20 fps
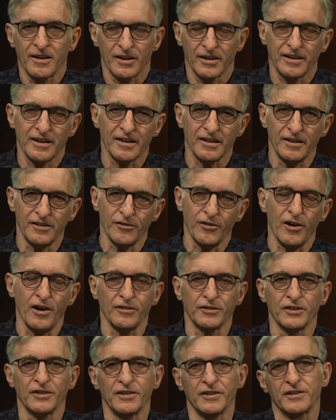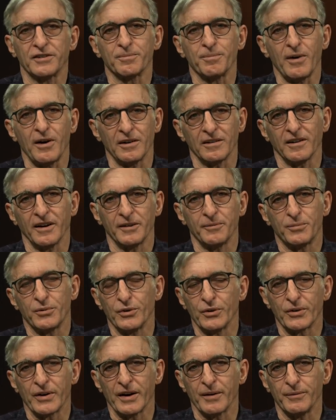get involved in this Spotlight
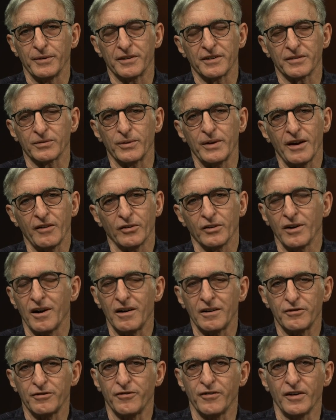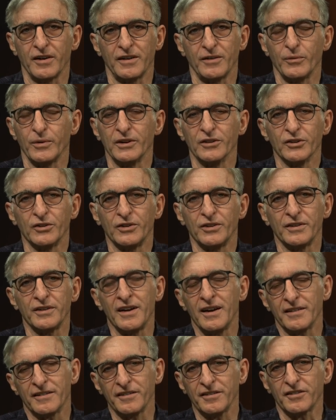program, because we have a lot of fun and we learn.
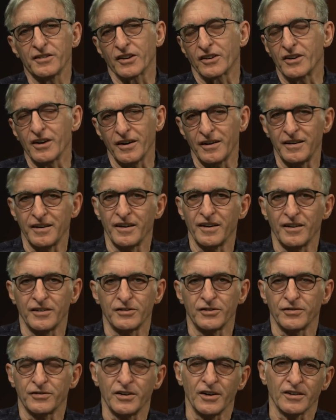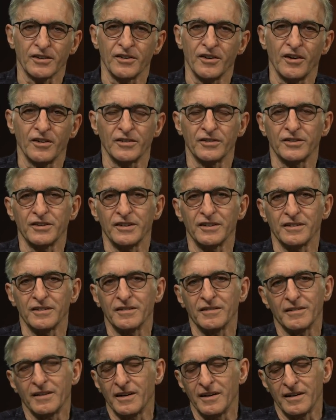This is the cutting edge of technology, and
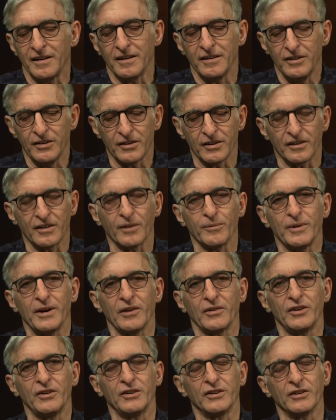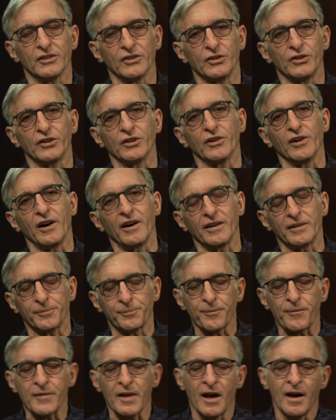you can come down here and learn a lot.
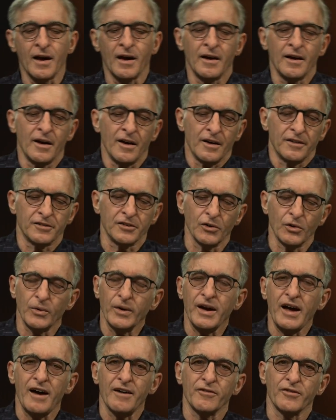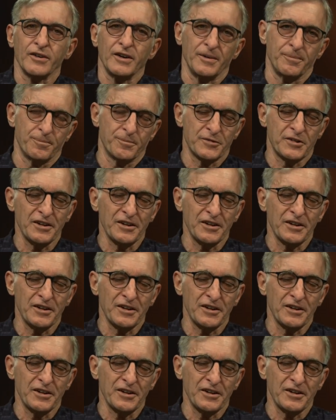So we have